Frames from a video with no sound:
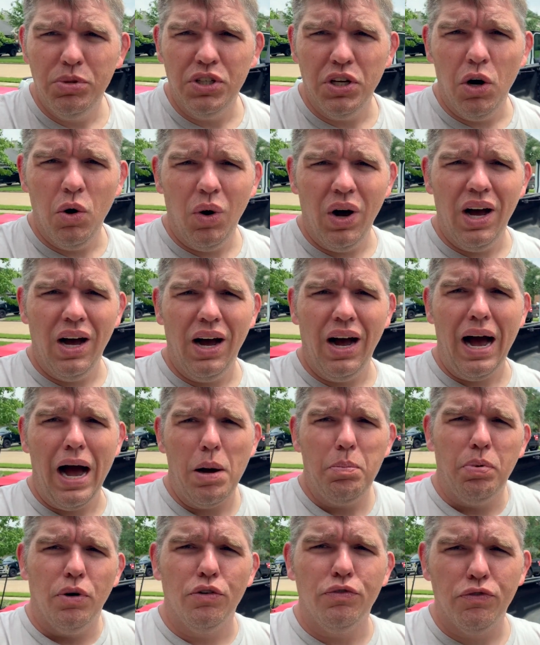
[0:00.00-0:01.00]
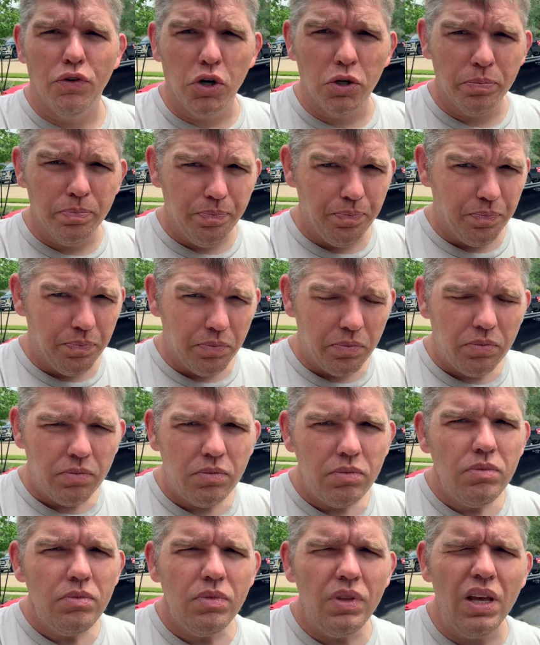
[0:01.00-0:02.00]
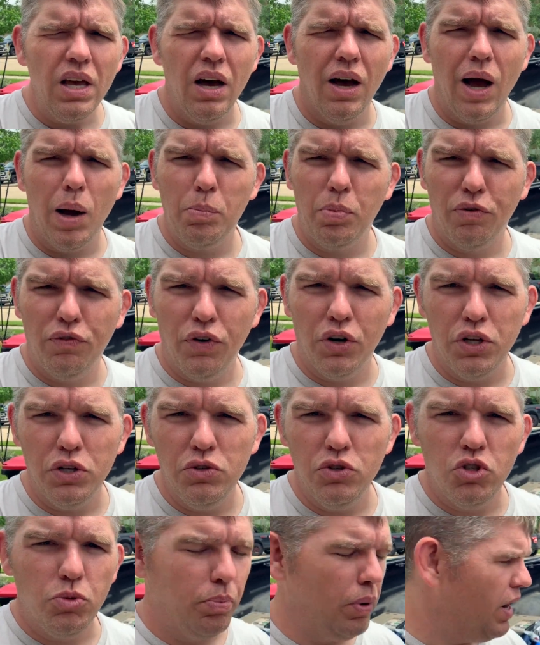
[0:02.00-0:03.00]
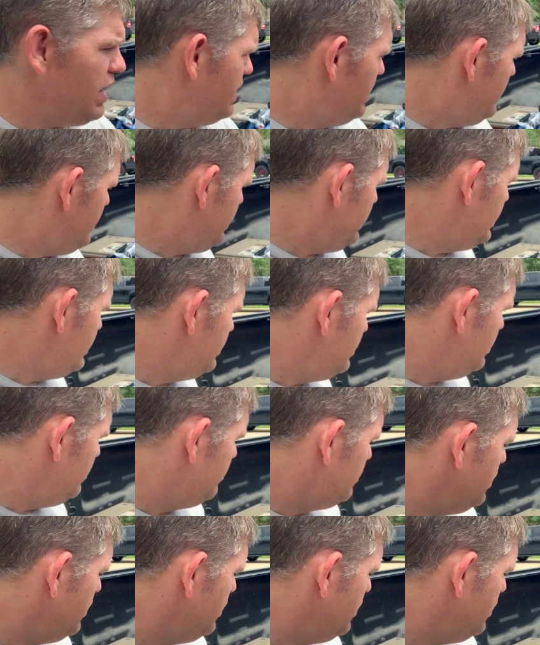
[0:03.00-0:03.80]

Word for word: So uh, I prefer Uh, I prefer to use spray adhesive.